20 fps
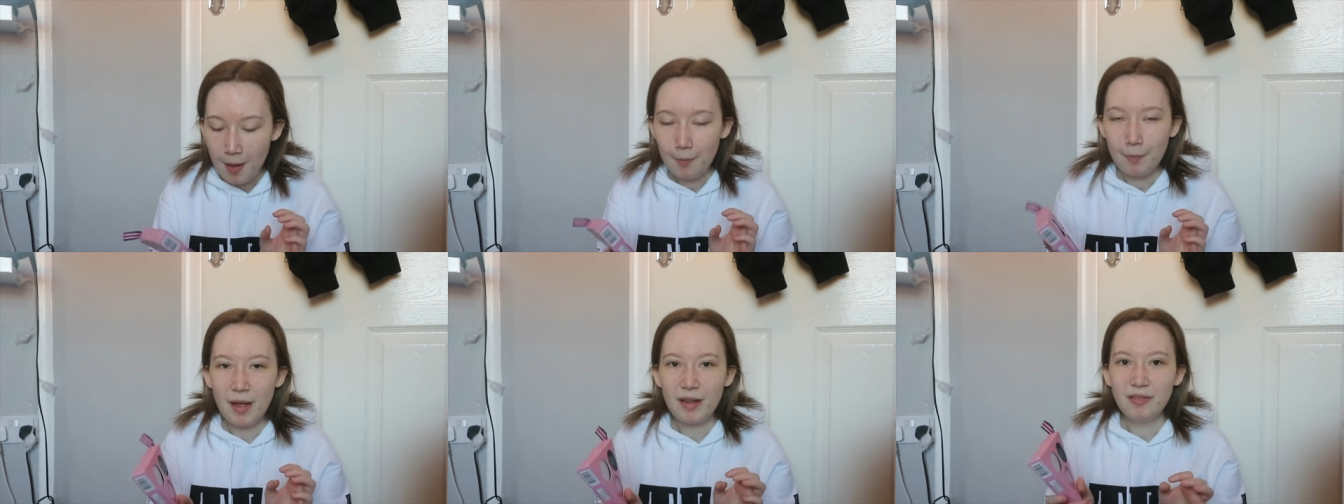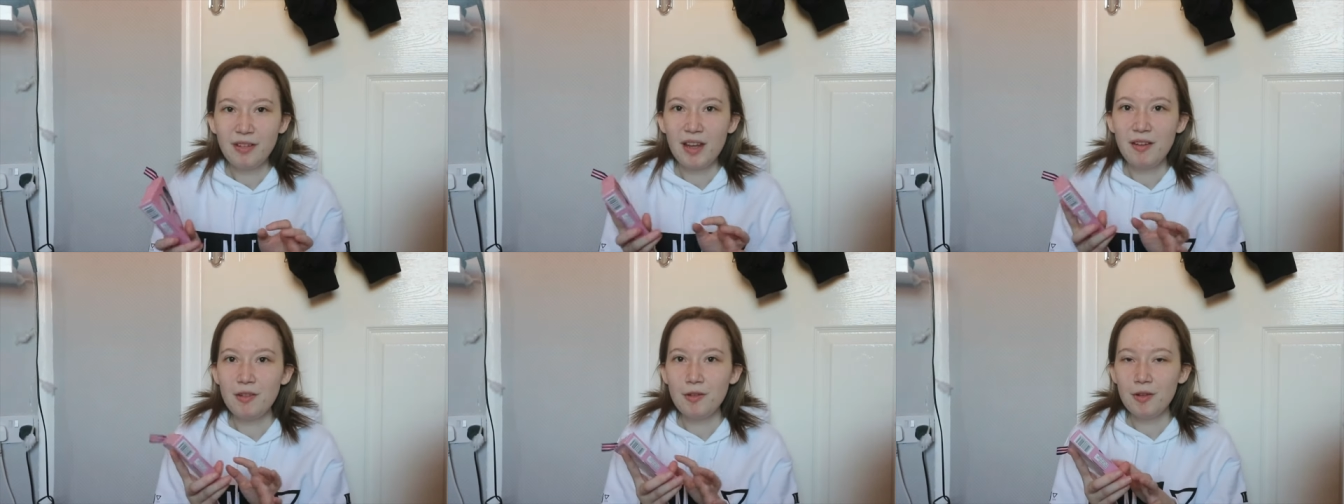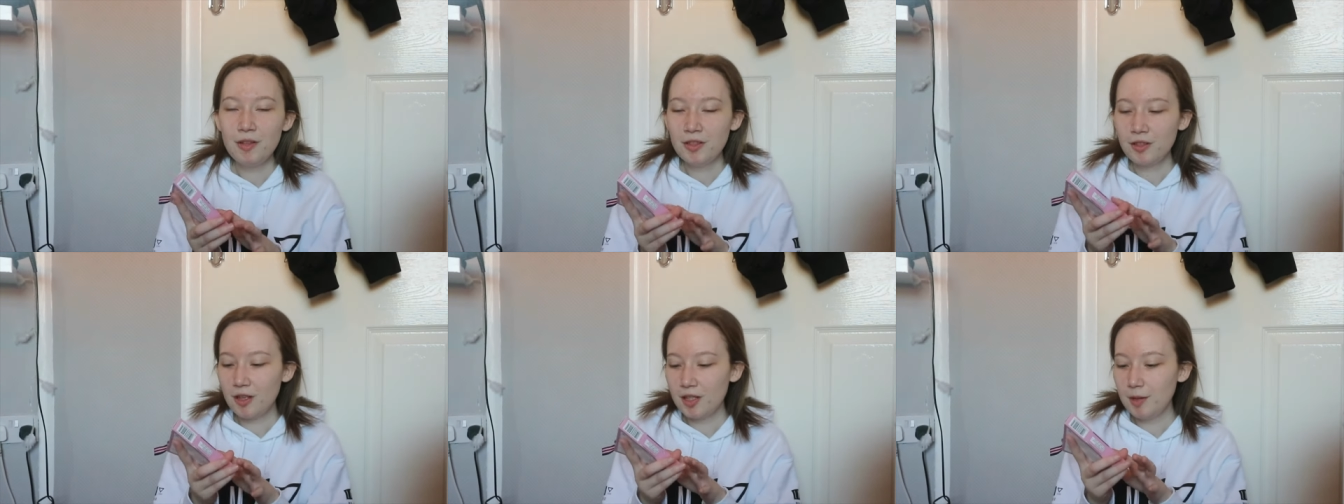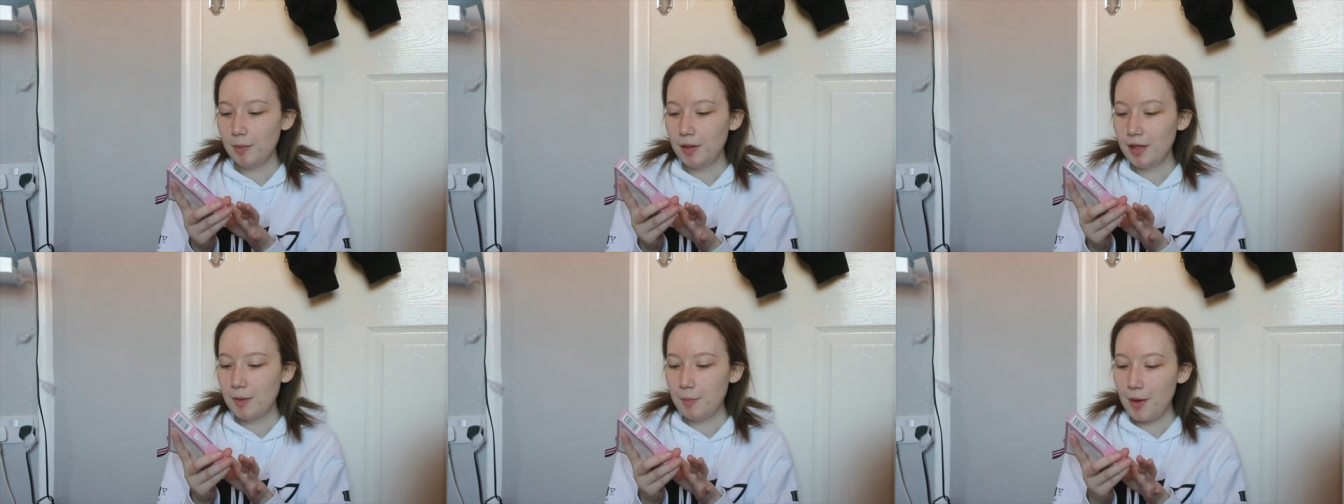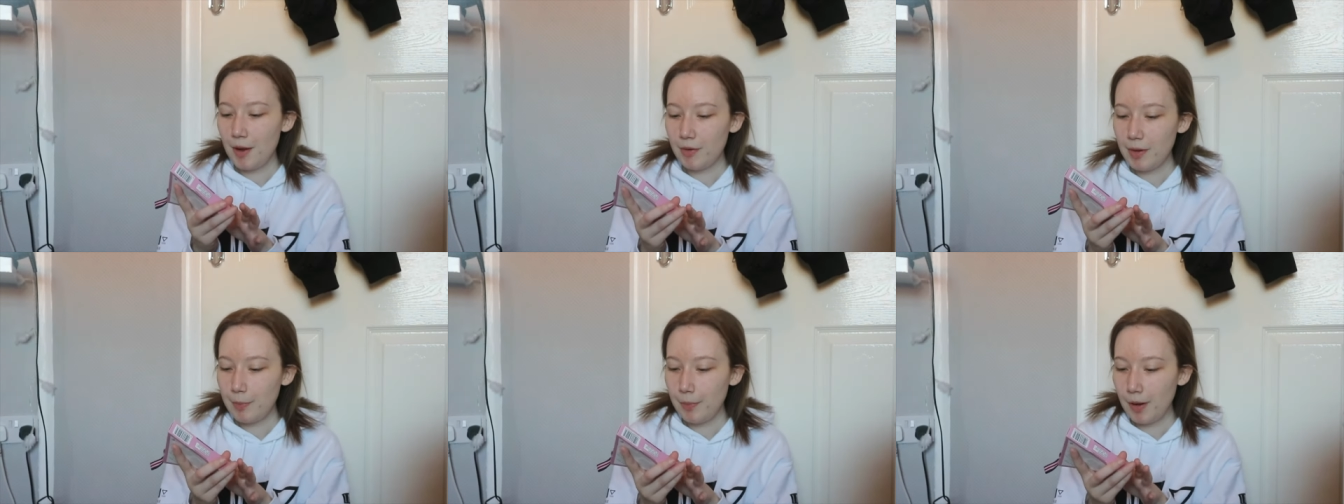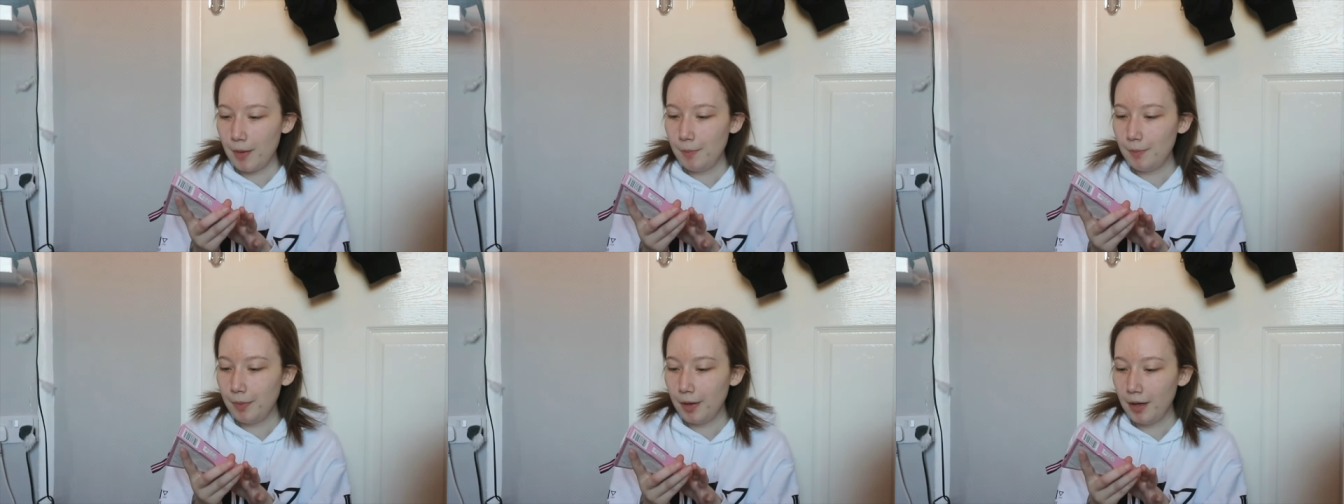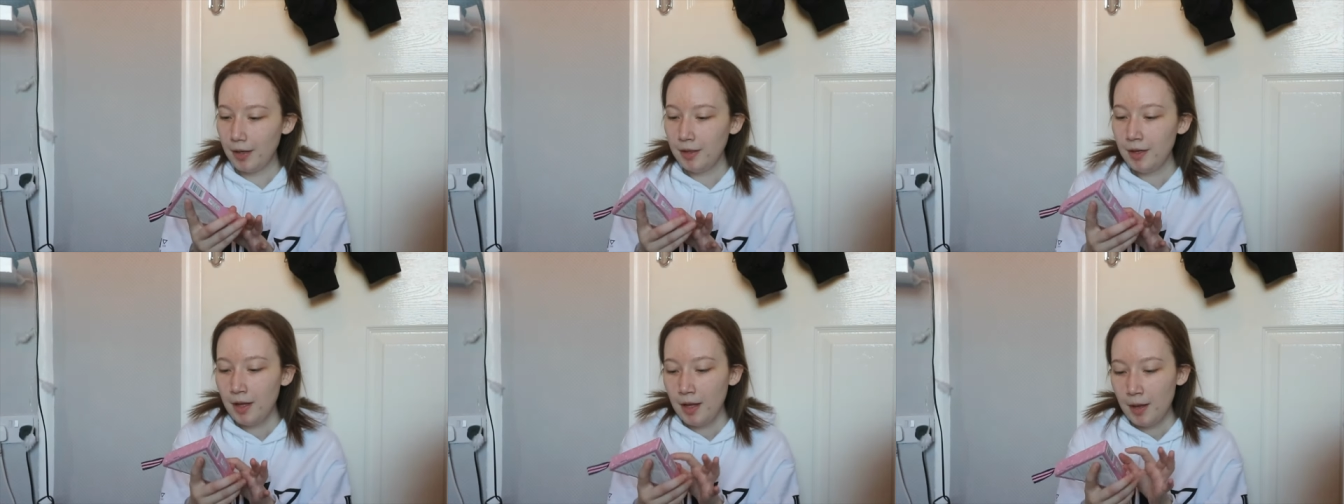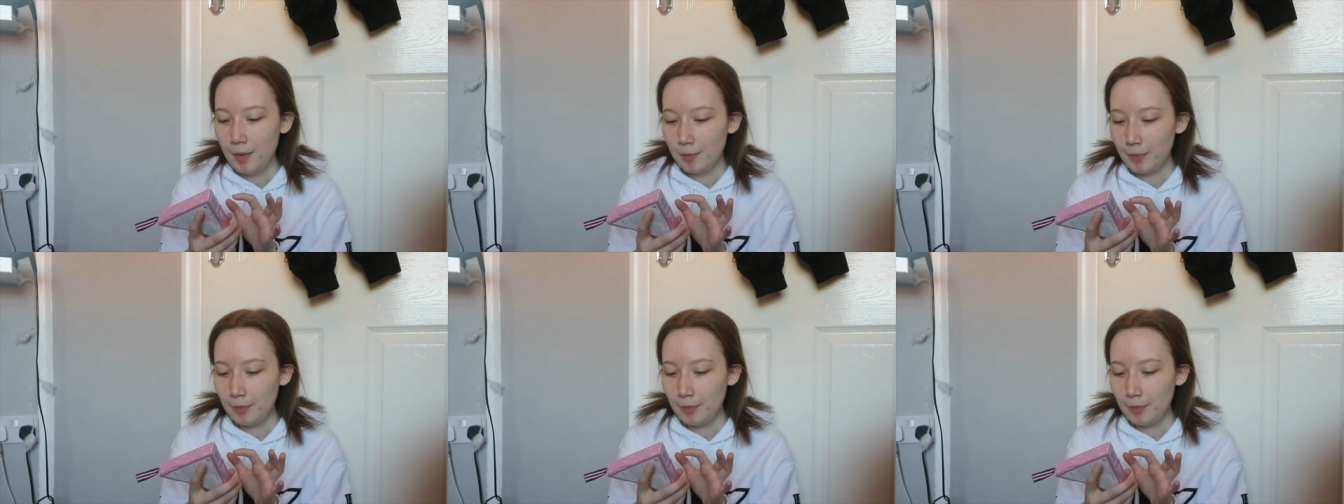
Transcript: My favorite one's got to be the berry bonbon,